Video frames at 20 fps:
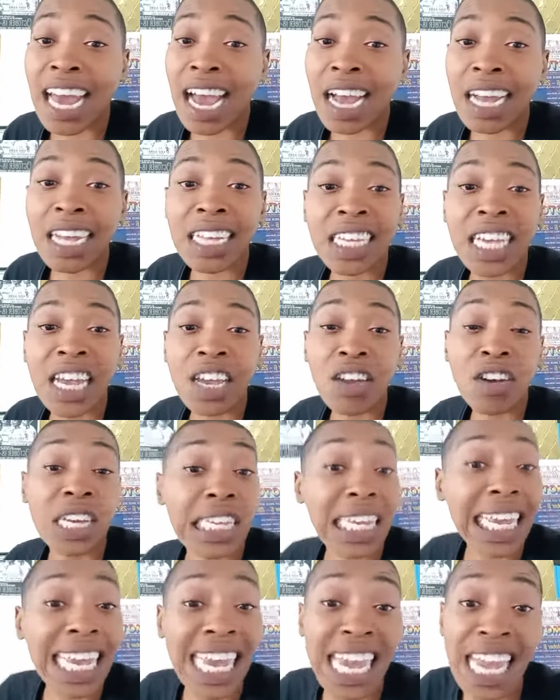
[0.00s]
And I could
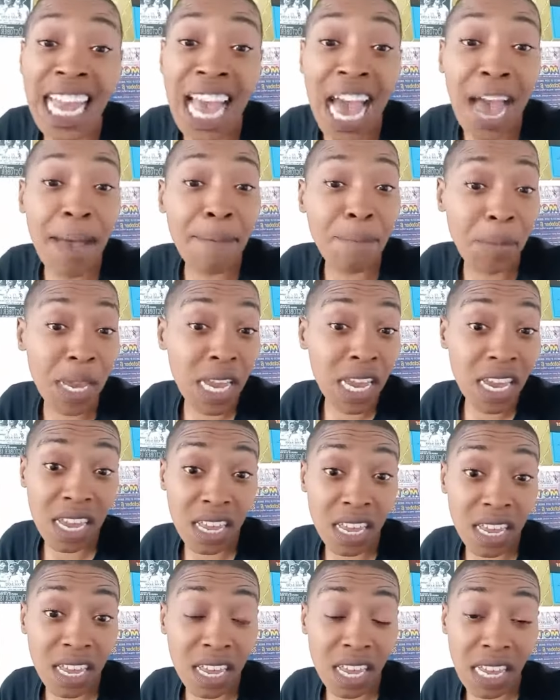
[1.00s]
tell you this, it got
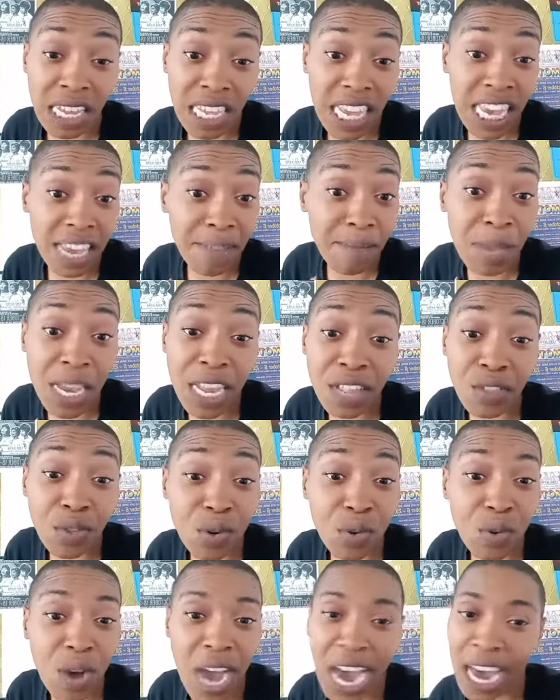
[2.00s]
me, it get
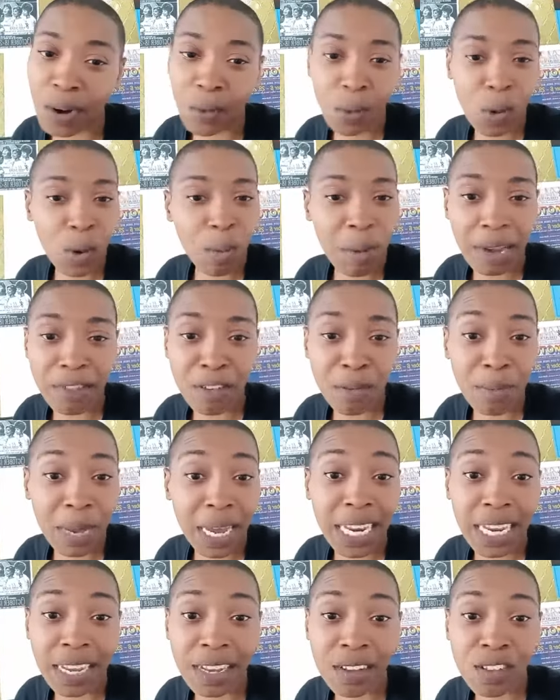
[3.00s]
me through. I don't know about
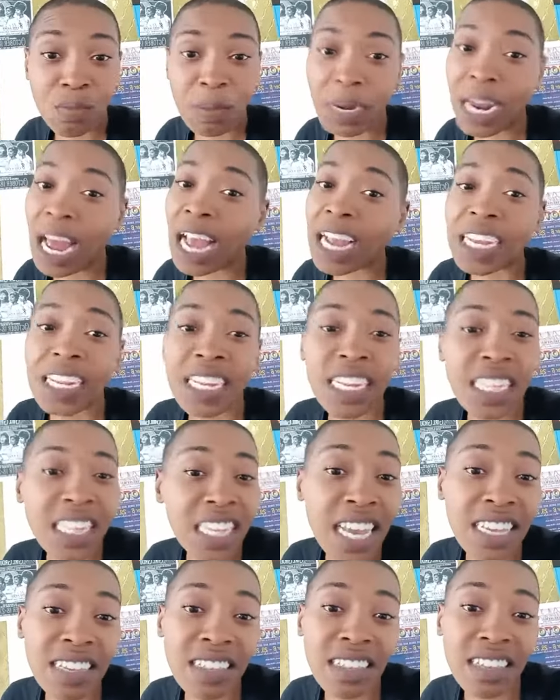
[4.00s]
everybody else, but I
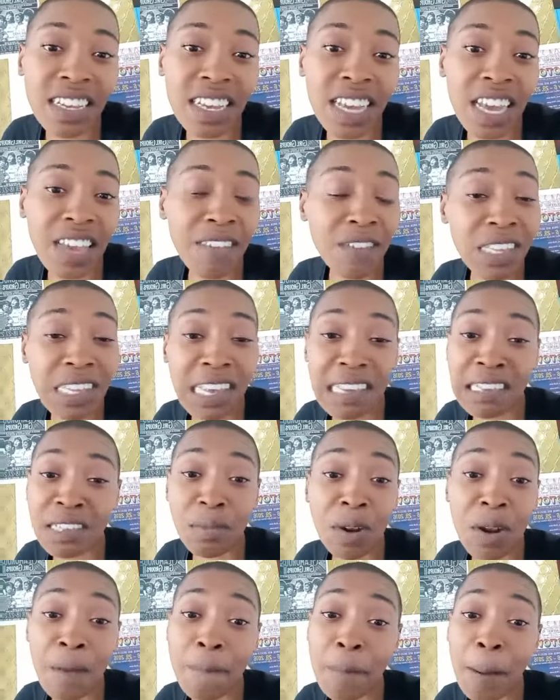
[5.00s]
can attest and give a
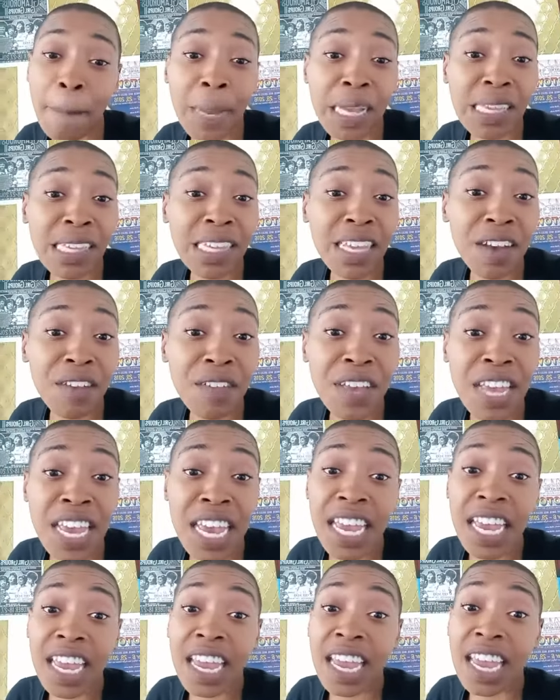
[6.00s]
testimony about
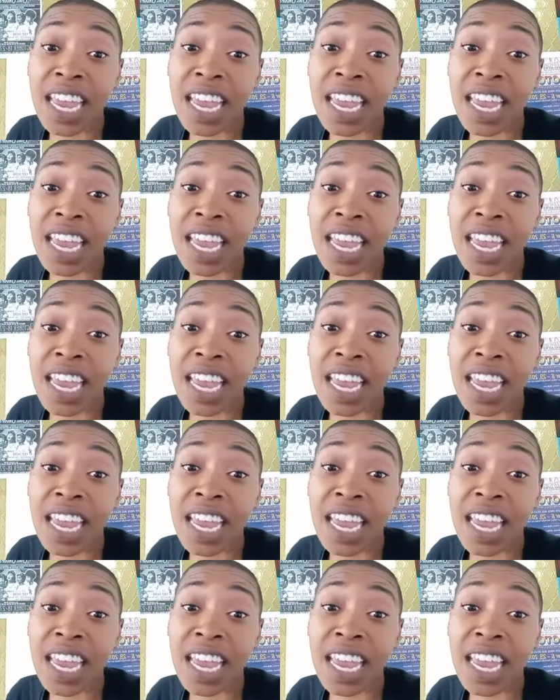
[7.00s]
myself.